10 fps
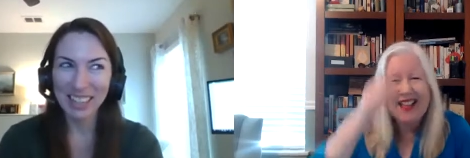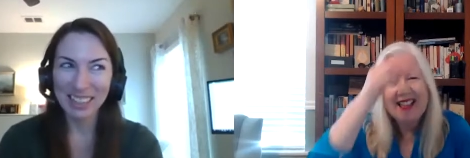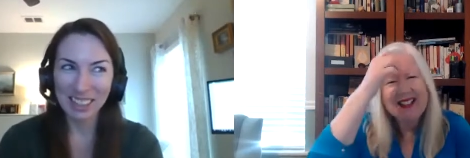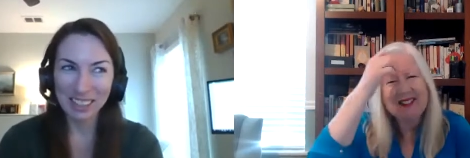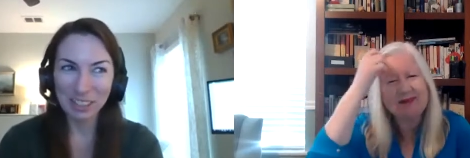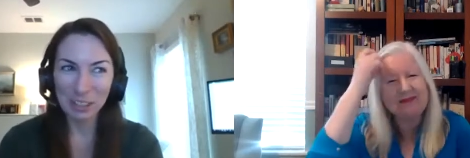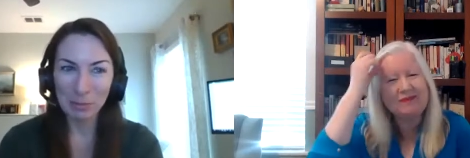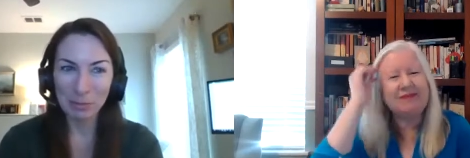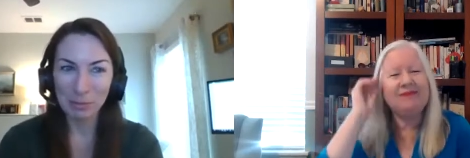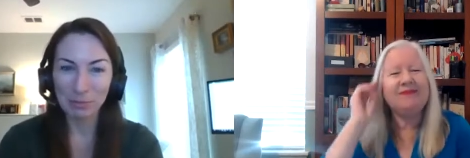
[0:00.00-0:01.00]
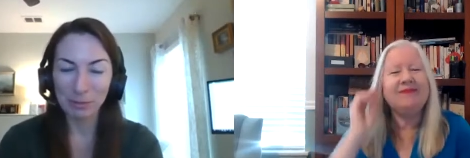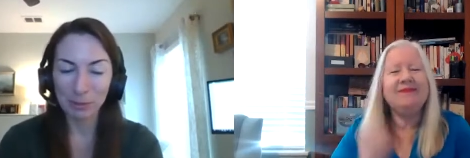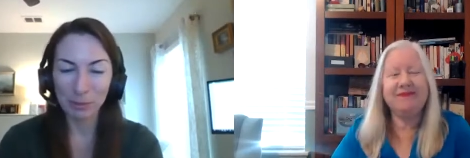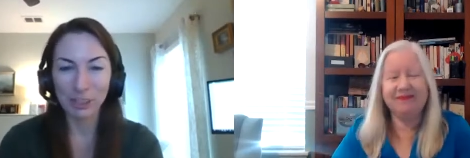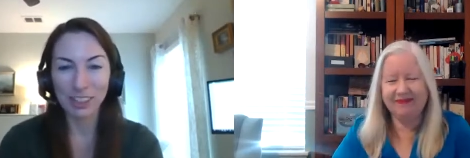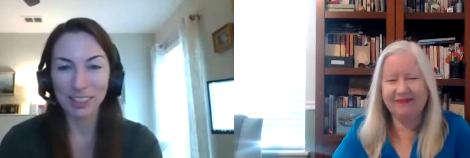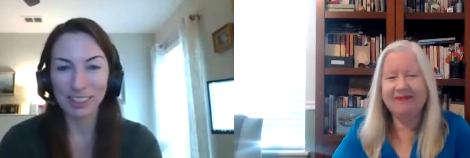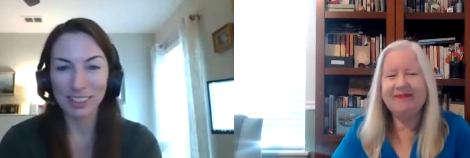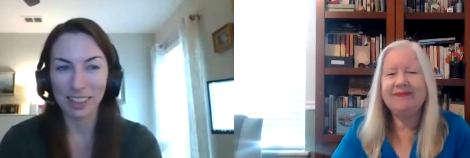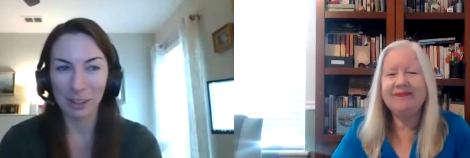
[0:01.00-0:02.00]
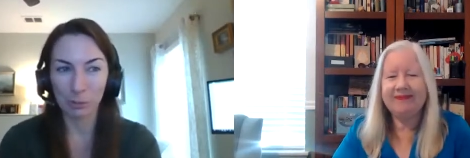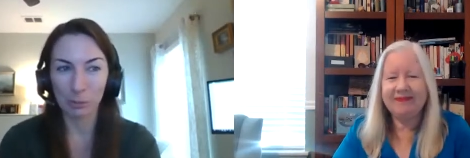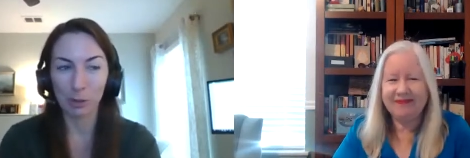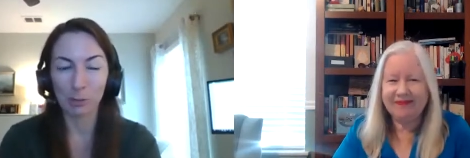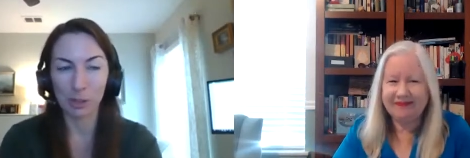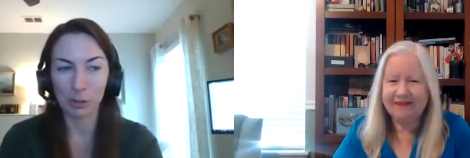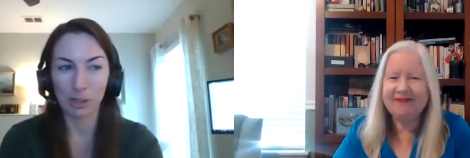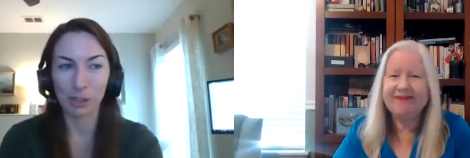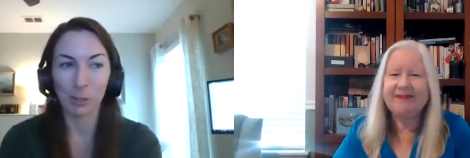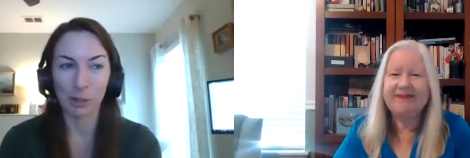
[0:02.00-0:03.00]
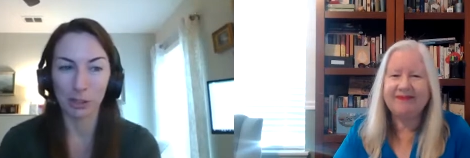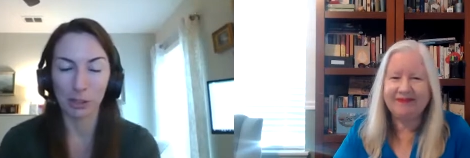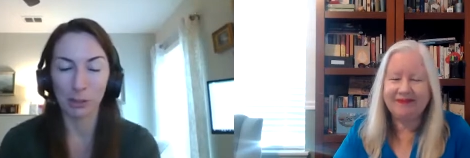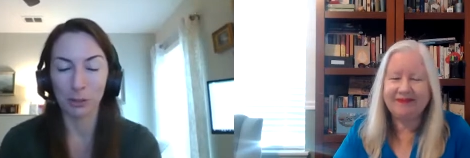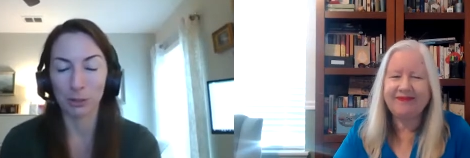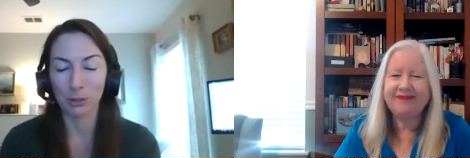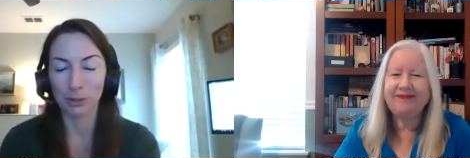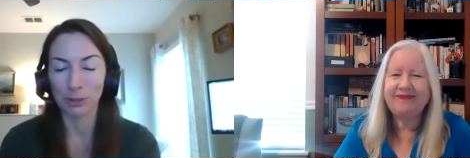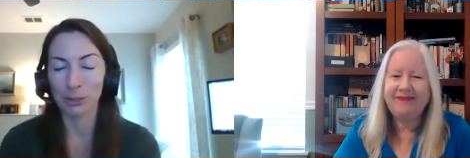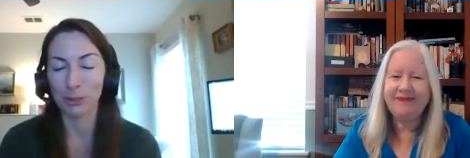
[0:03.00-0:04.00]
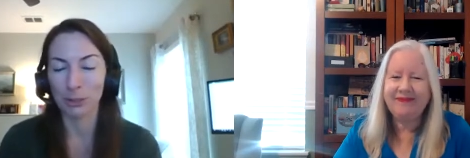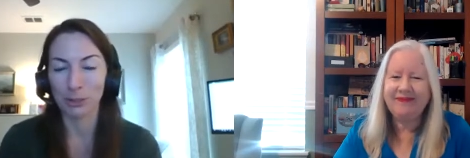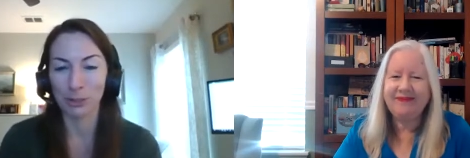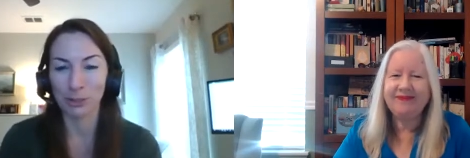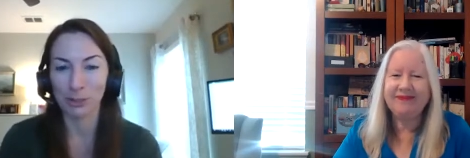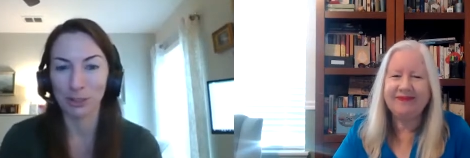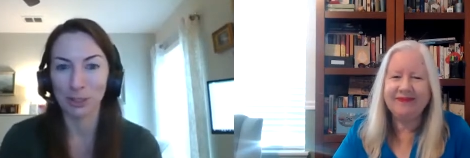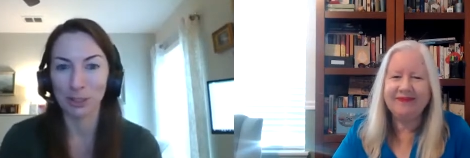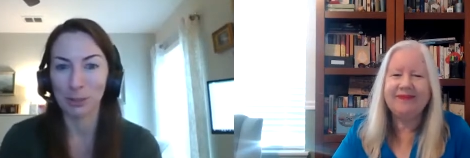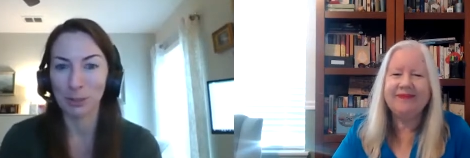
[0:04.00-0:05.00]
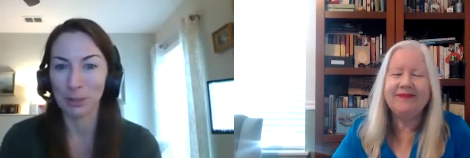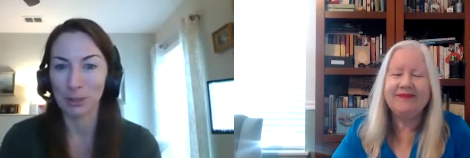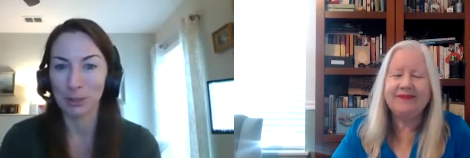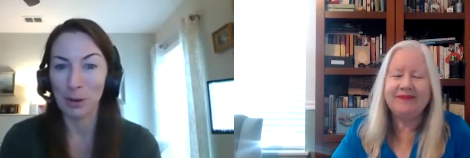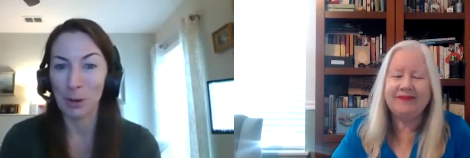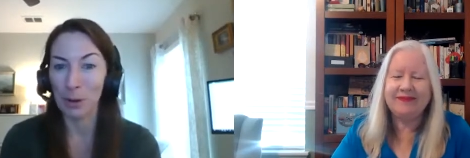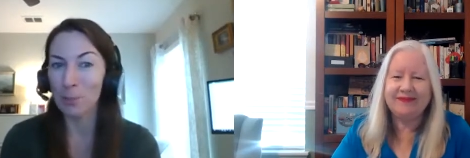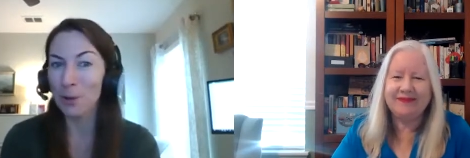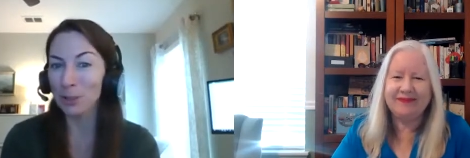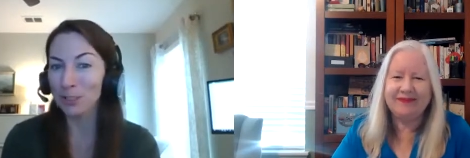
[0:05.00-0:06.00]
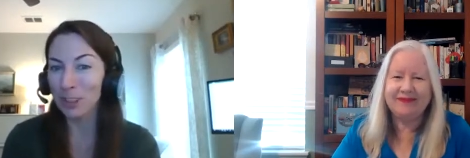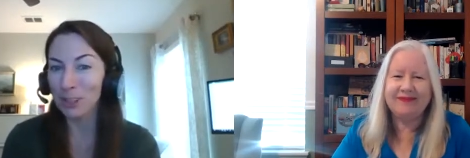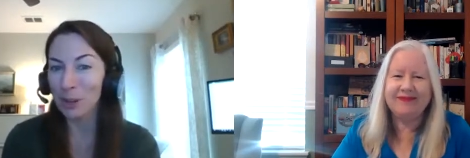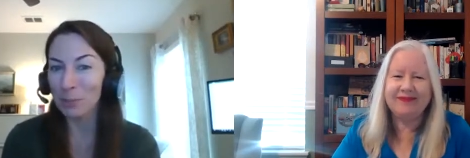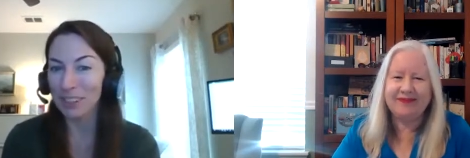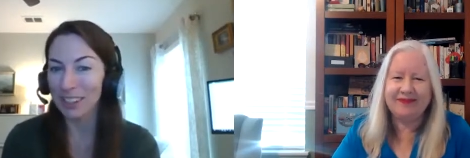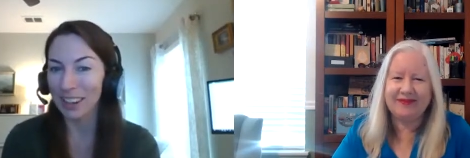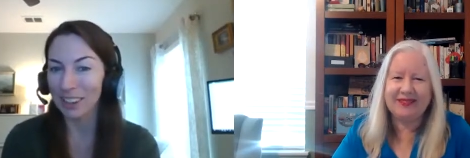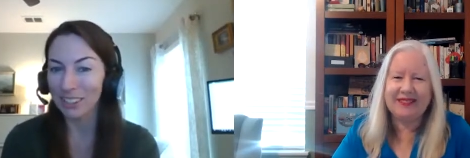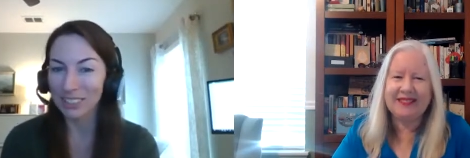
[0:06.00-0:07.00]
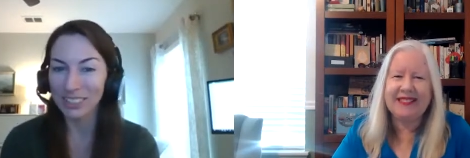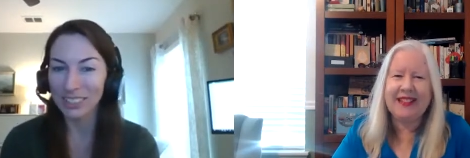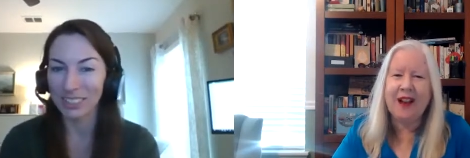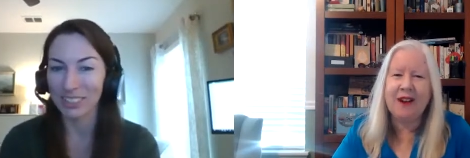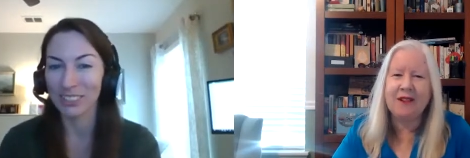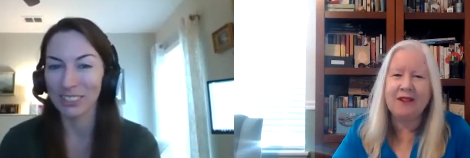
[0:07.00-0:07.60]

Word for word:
Speaker 1: luckily, Florida, as most of my, sh- my shopping centers are all Florida, Georgia. So luckily, we're almost all open now. so